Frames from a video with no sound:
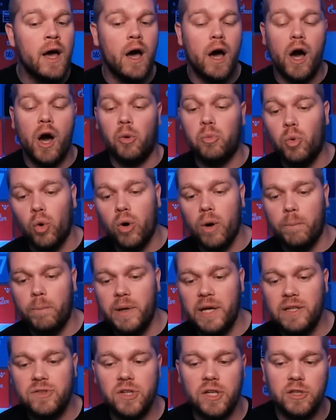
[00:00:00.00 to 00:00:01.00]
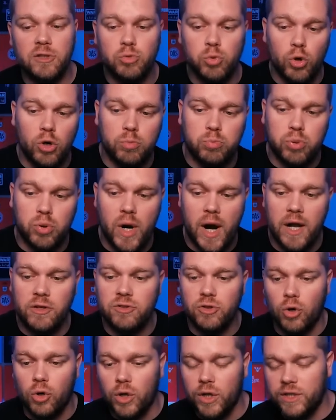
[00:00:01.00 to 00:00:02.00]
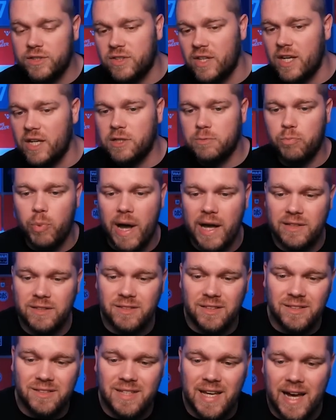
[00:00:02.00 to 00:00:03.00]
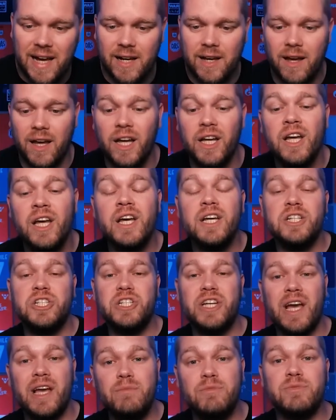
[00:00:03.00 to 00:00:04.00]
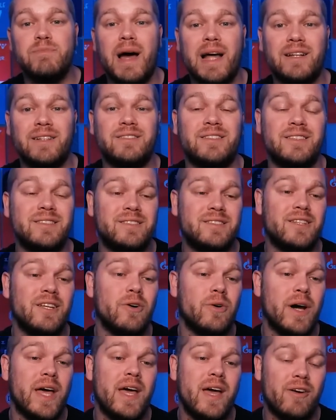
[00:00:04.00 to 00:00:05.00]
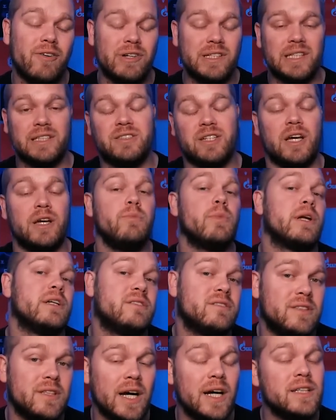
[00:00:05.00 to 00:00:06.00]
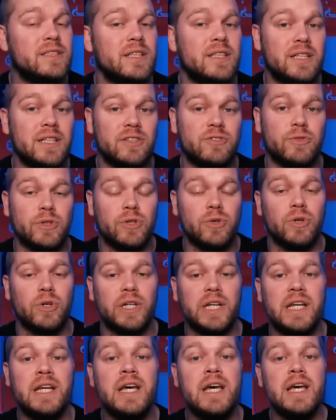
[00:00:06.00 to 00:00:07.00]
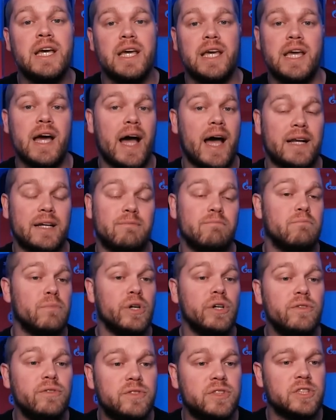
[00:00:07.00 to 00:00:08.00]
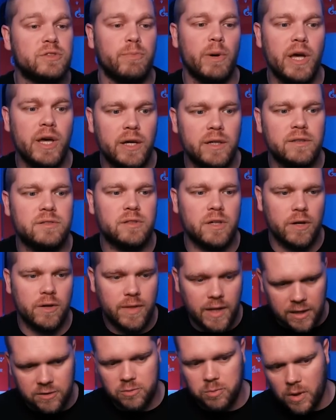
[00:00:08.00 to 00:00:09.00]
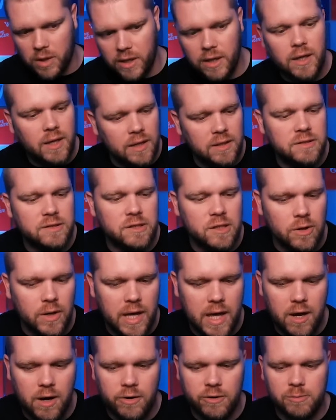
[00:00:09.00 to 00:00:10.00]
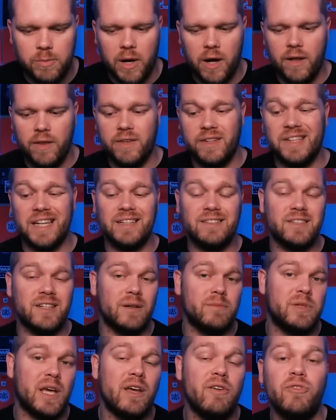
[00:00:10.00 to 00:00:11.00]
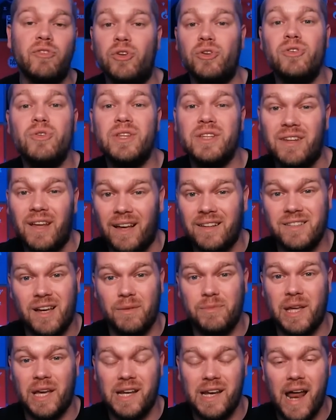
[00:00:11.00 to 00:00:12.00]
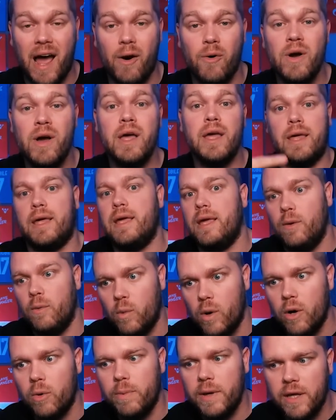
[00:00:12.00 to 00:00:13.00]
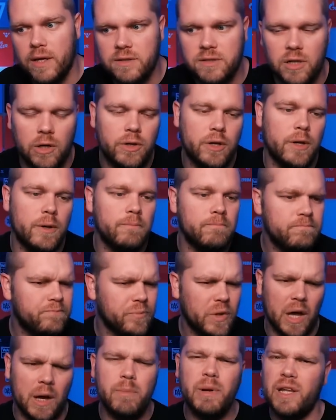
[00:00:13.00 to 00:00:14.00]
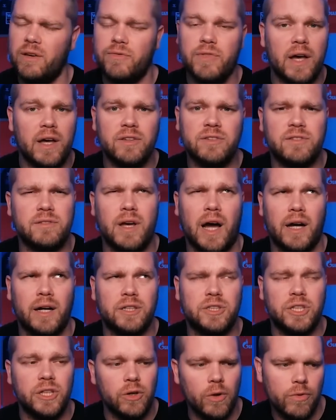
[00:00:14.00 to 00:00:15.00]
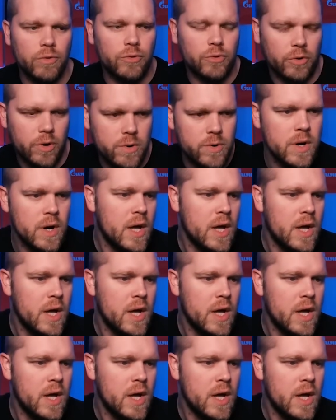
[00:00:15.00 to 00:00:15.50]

Walker Peters, Ward Price, Orsic, Patson Daka, James Maddison still here. At the time when I started this recording, he hadn't moved to Spurs, so that's why he's still here as part of the data update. If you do the data update now, he will be at Tottenham. I believe that's actually gone through.